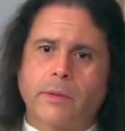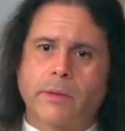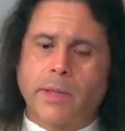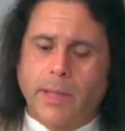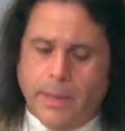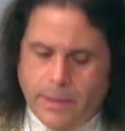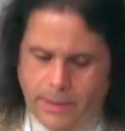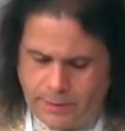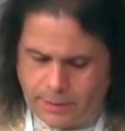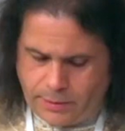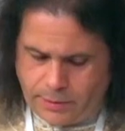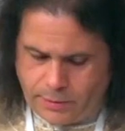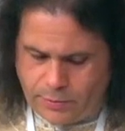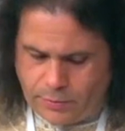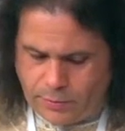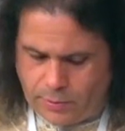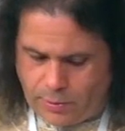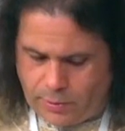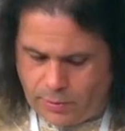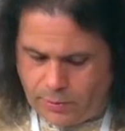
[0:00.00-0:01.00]
that is,
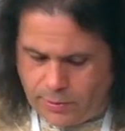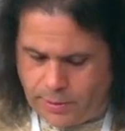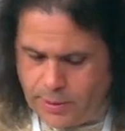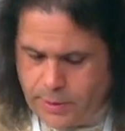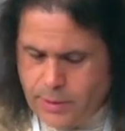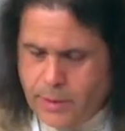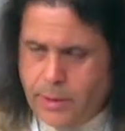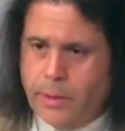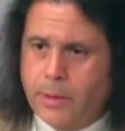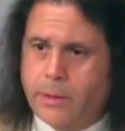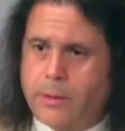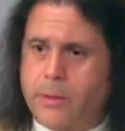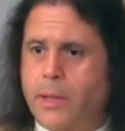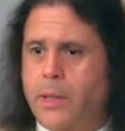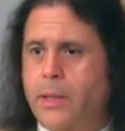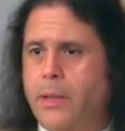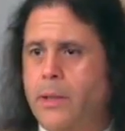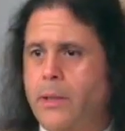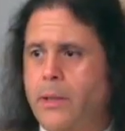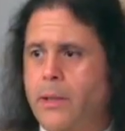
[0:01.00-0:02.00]
do all these things
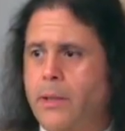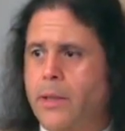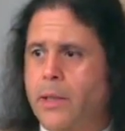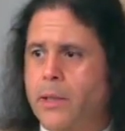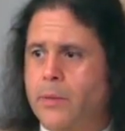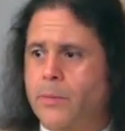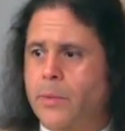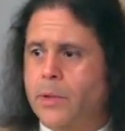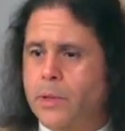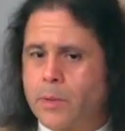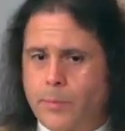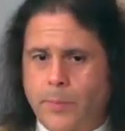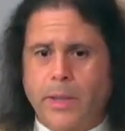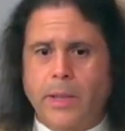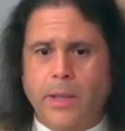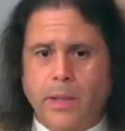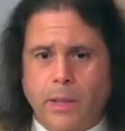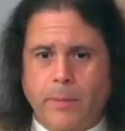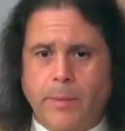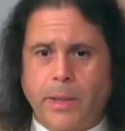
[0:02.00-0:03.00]
that he has been
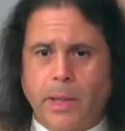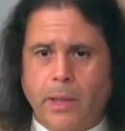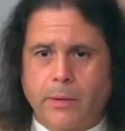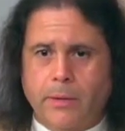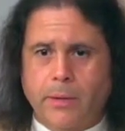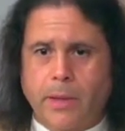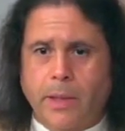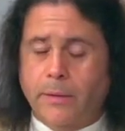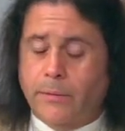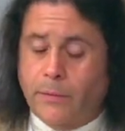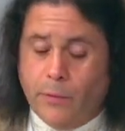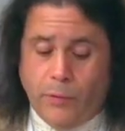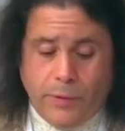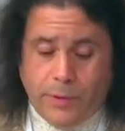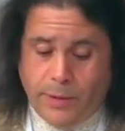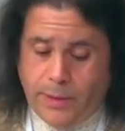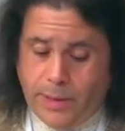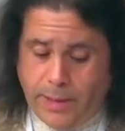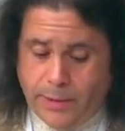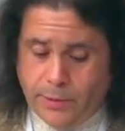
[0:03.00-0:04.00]
speaking about, and of
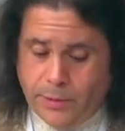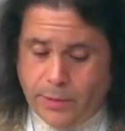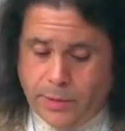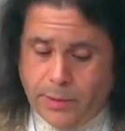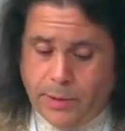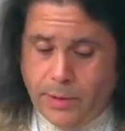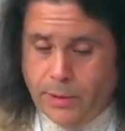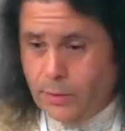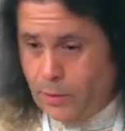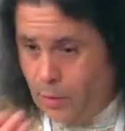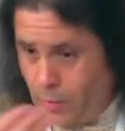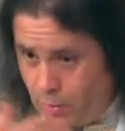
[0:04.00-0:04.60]
course not just this,